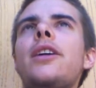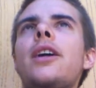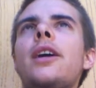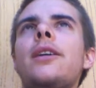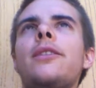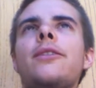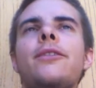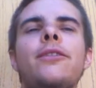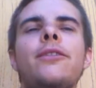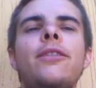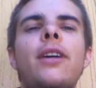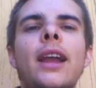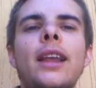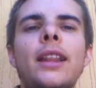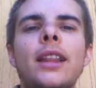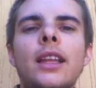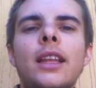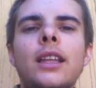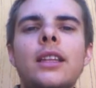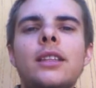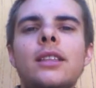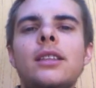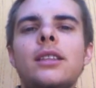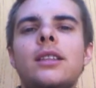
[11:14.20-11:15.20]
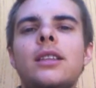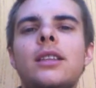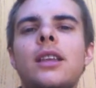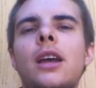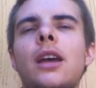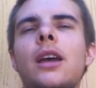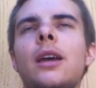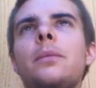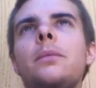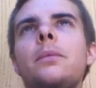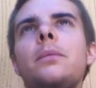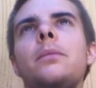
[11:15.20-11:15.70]
a violence,
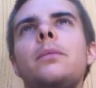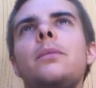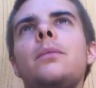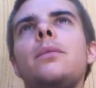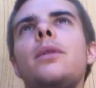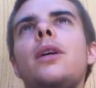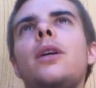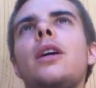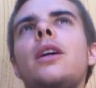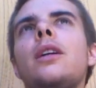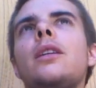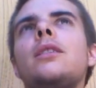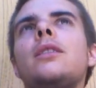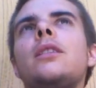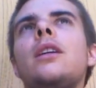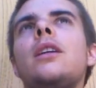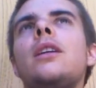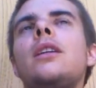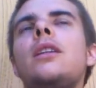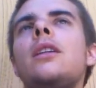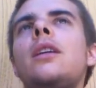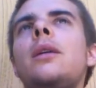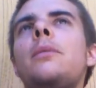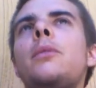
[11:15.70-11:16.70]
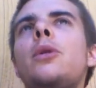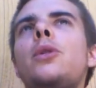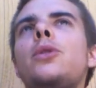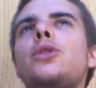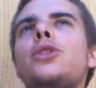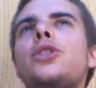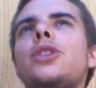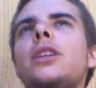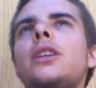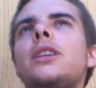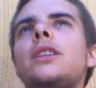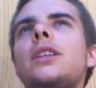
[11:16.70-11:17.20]

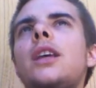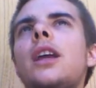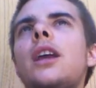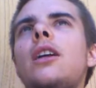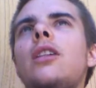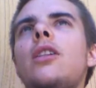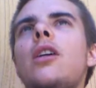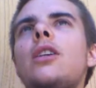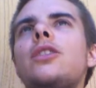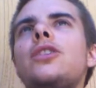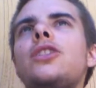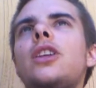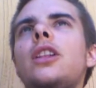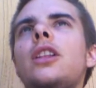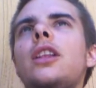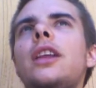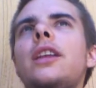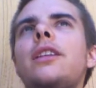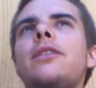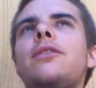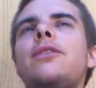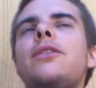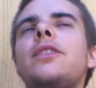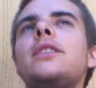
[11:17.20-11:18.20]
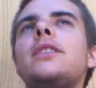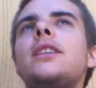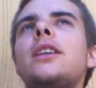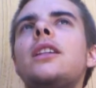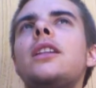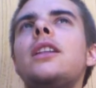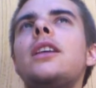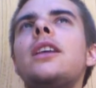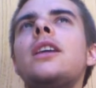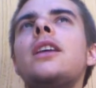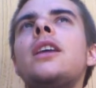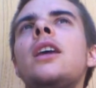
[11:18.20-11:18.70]
emotionally, psychologically, and
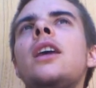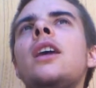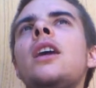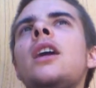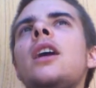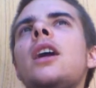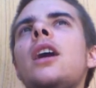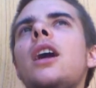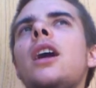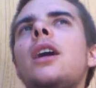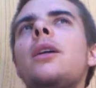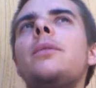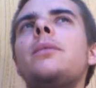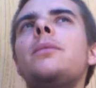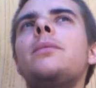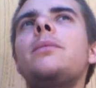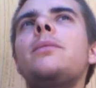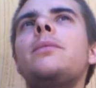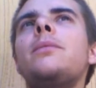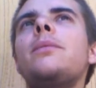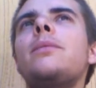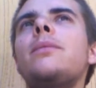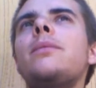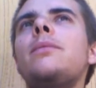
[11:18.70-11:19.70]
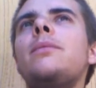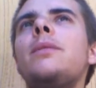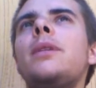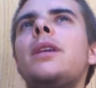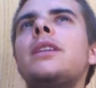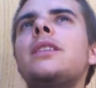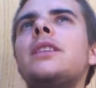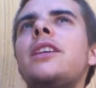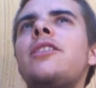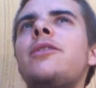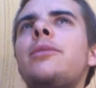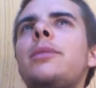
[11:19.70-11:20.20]
physically,
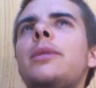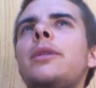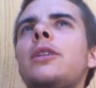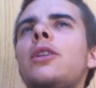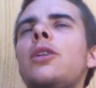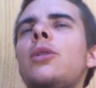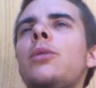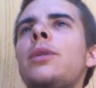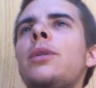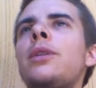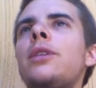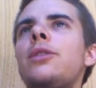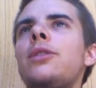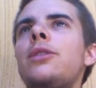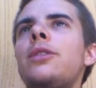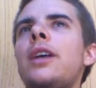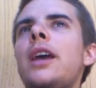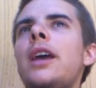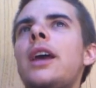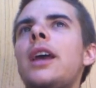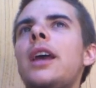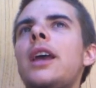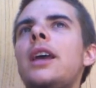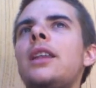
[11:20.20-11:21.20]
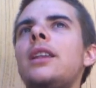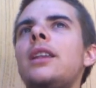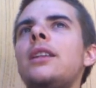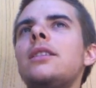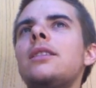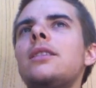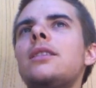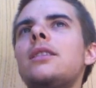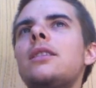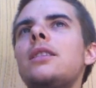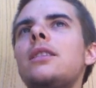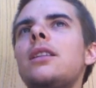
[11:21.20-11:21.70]
because I've been going through that,
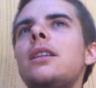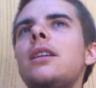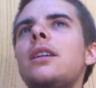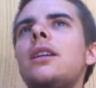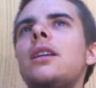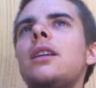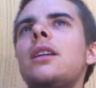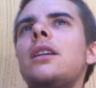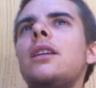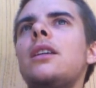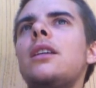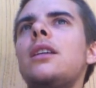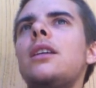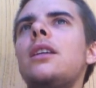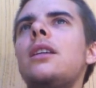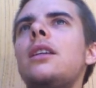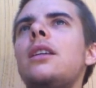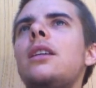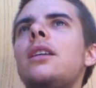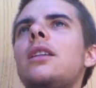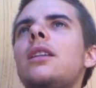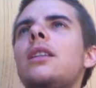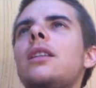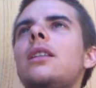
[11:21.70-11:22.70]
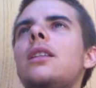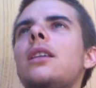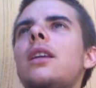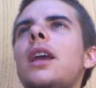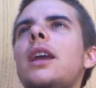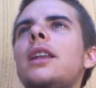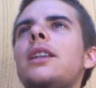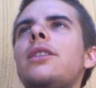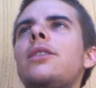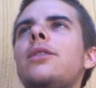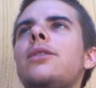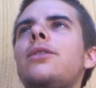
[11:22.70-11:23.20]
and the
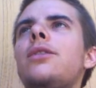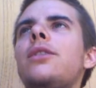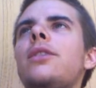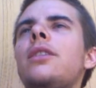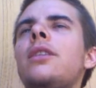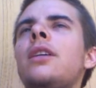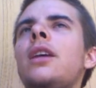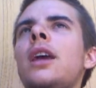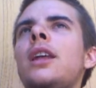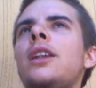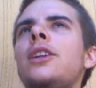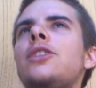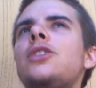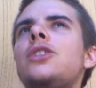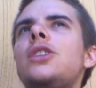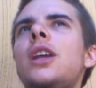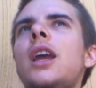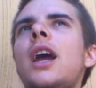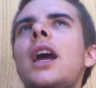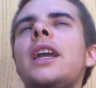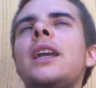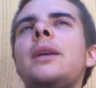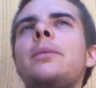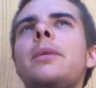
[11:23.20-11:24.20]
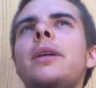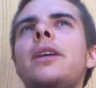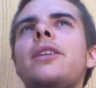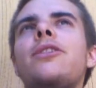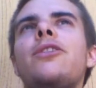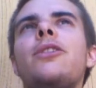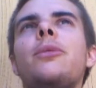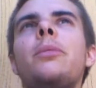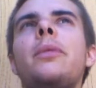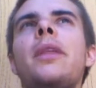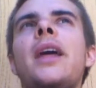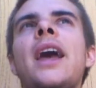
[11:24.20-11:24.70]
kind of energy I
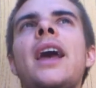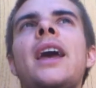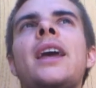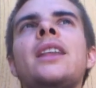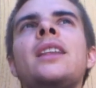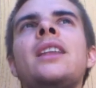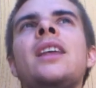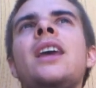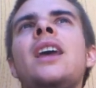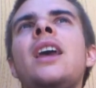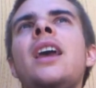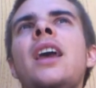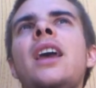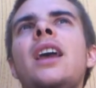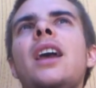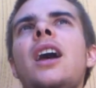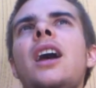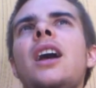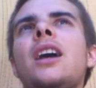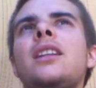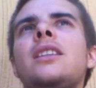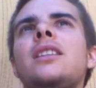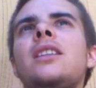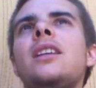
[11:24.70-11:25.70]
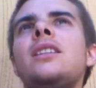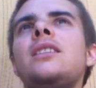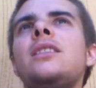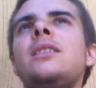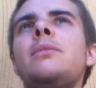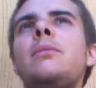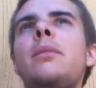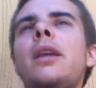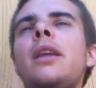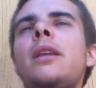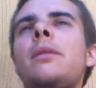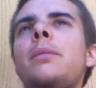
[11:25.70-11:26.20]
emit from that
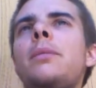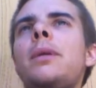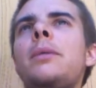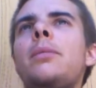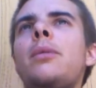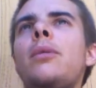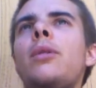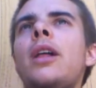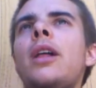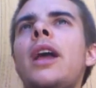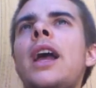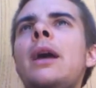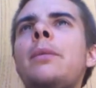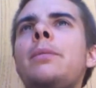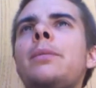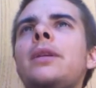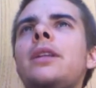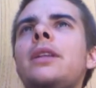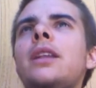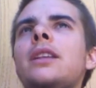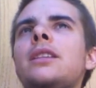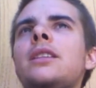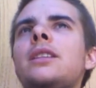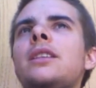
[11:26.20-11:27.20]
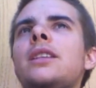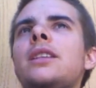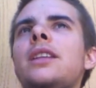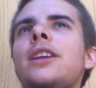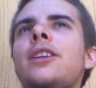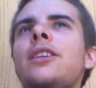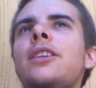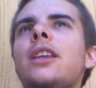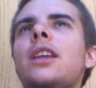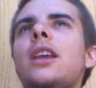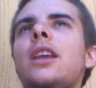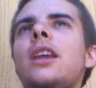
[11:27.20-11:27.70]
doesn't make people happy
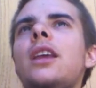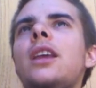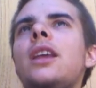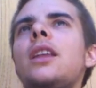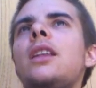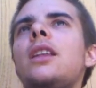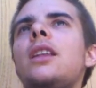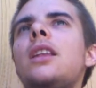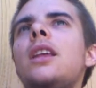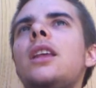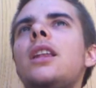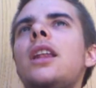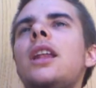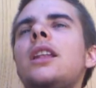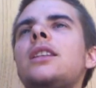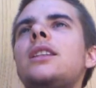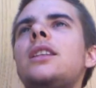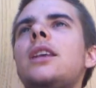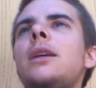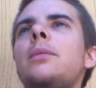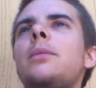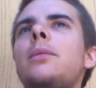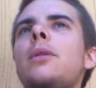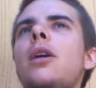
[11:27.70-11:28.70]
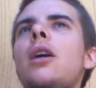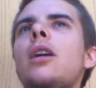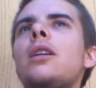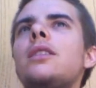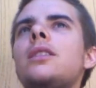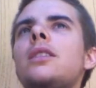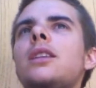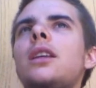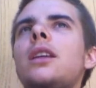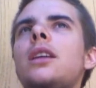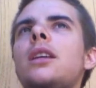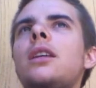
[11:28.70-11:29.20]
necessarily. It ends up
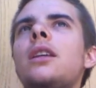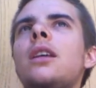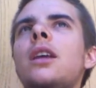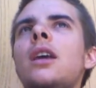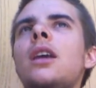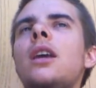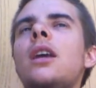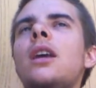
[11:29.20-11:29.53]
causing